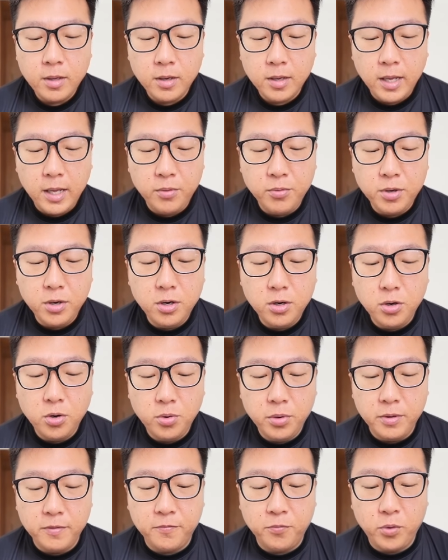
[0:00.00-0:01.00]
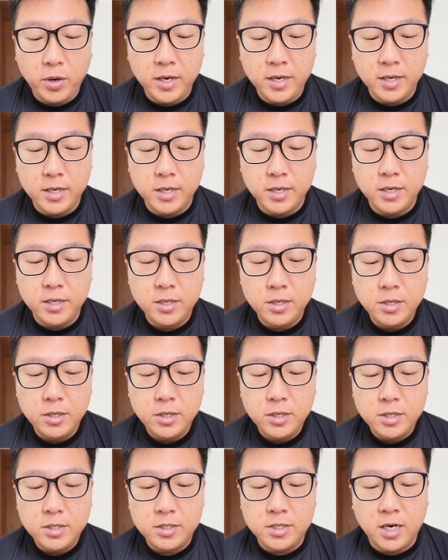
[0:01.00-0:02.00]
Okay, we're gonna go with one
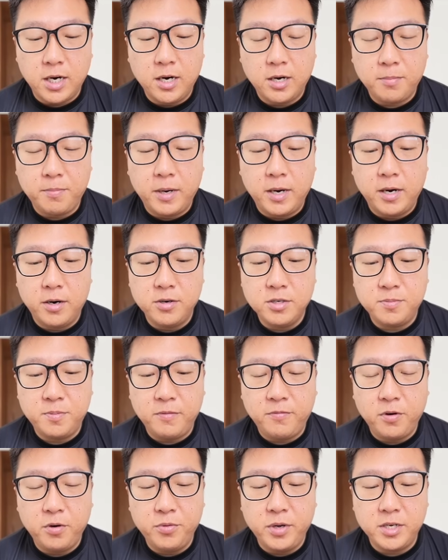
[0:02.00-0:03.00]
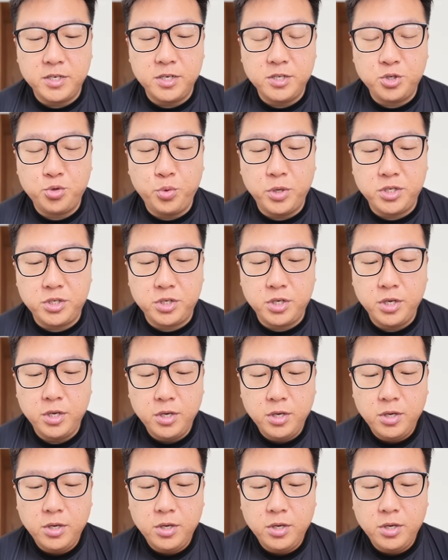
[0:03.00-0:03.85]
Dark Pulse before we actually switch